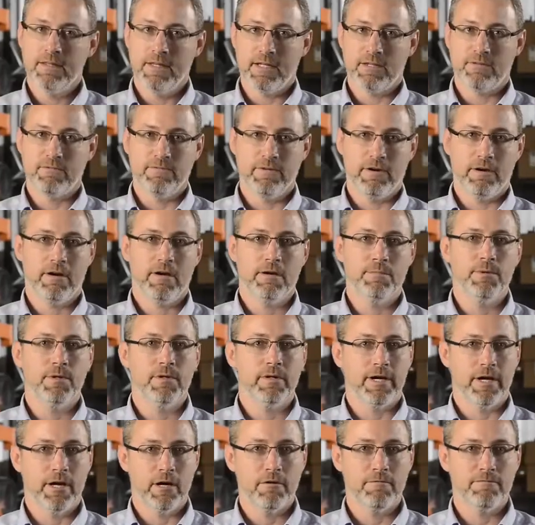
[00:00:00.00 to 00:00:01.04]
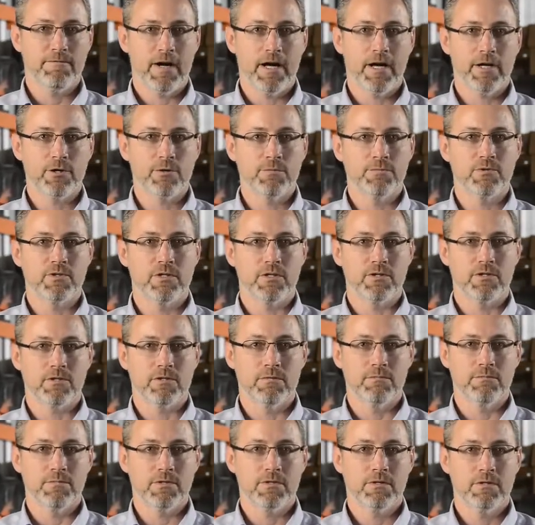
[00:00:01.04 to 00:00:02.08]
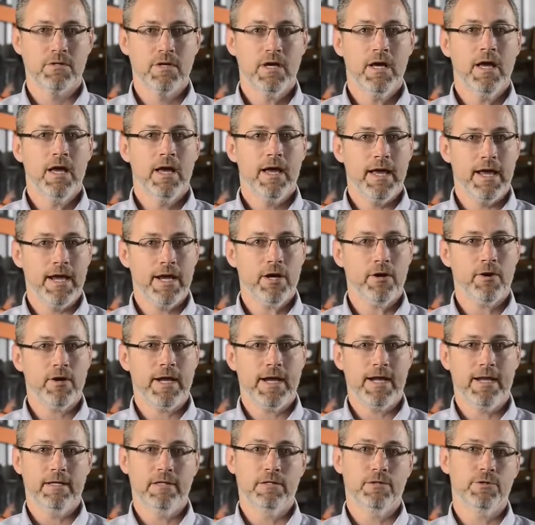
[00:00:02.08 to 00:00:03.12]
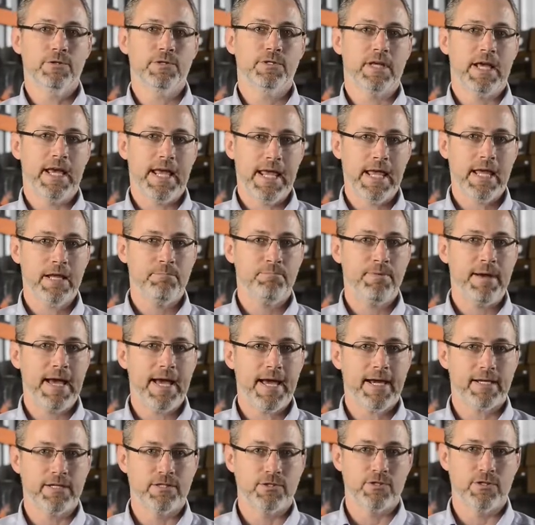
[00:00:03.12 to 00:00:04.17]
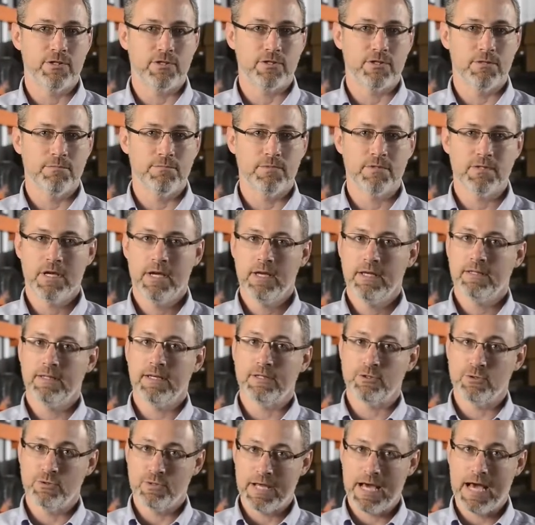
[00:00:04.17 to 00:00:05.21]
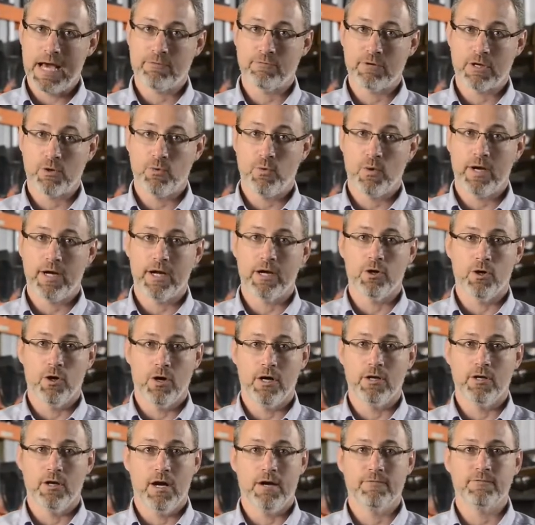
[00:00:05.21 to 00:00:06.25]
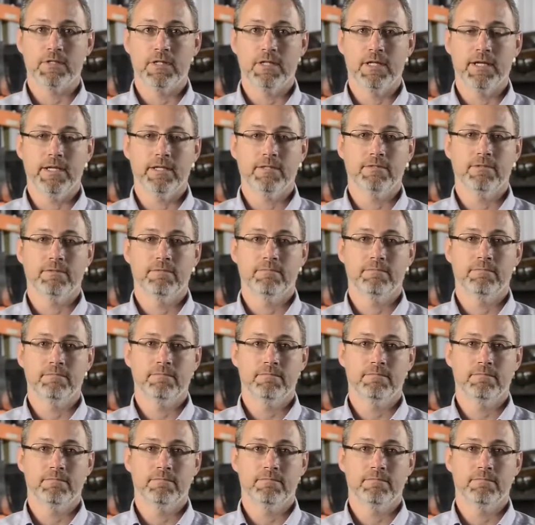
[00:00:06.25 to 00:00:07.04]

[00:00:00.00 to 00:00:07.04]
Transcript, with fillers: that's variable air volume systems, air handlers, and package systems that do not require on-off delays.